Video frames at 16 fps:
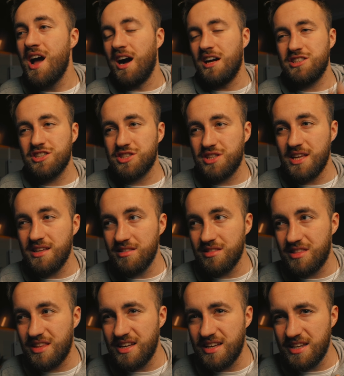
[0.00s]
I just
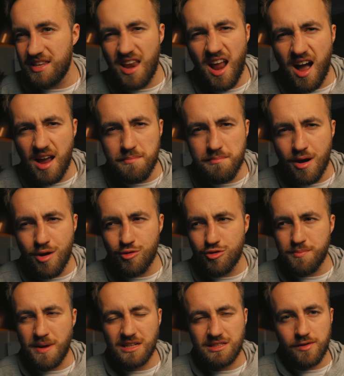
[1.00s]
think the night mode
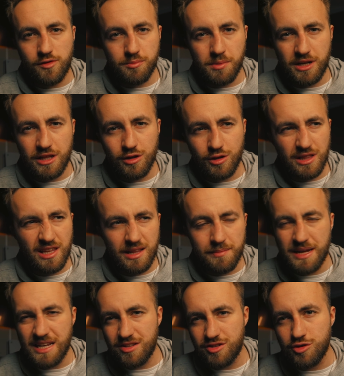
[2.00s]
makes everybody look a little
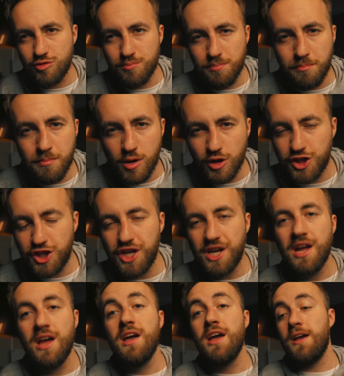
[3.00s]
bit too
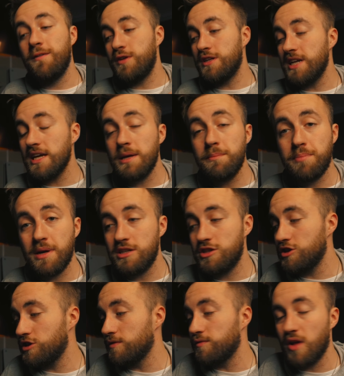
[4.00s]
mushy. If you're taking
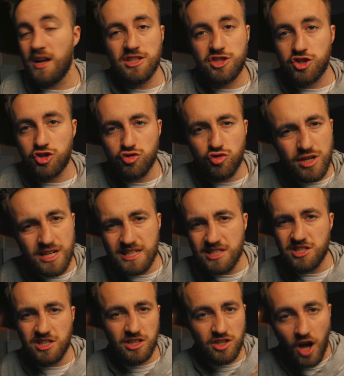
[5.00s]
pictures of like
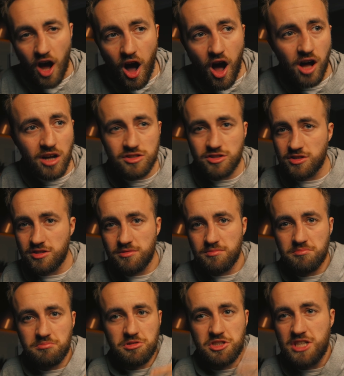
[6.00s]
streets and cars
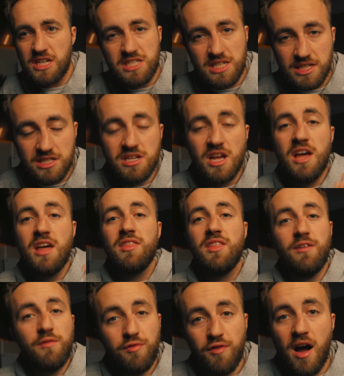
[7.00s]
and cities,
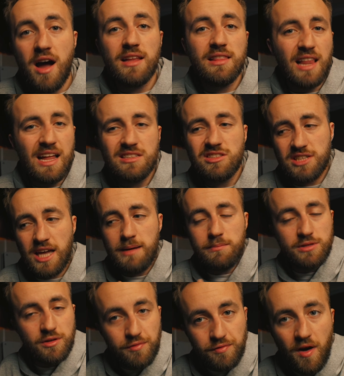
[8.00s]
then fine,
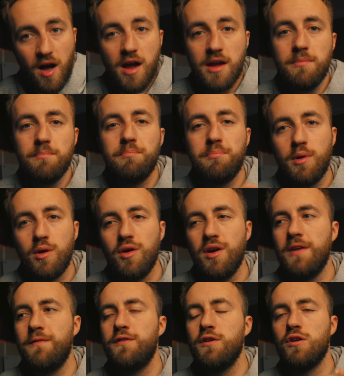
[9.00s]
landscapes are fine. But
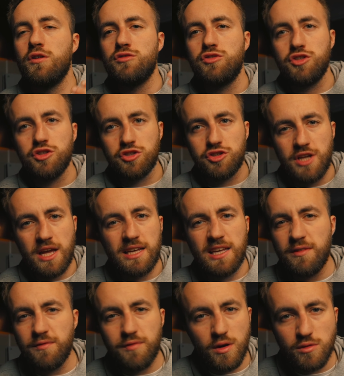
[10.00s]
if you're just
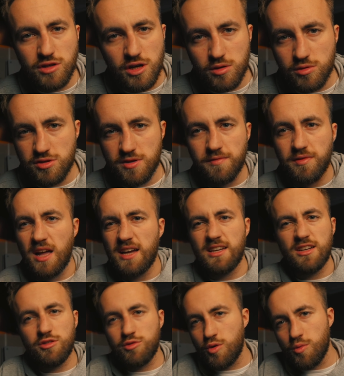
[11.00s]
taking photos of like a
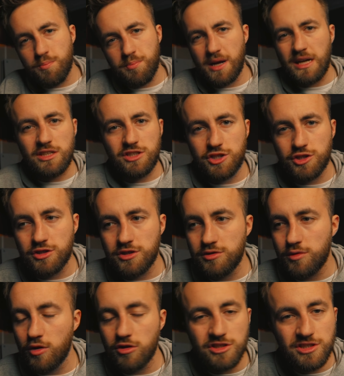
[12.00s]
group
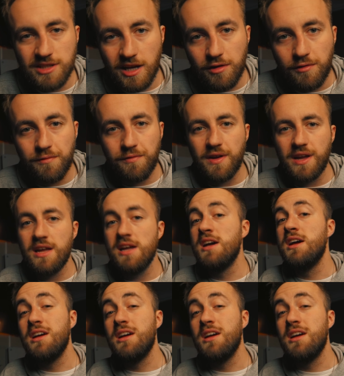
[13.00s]
picture or a selfie,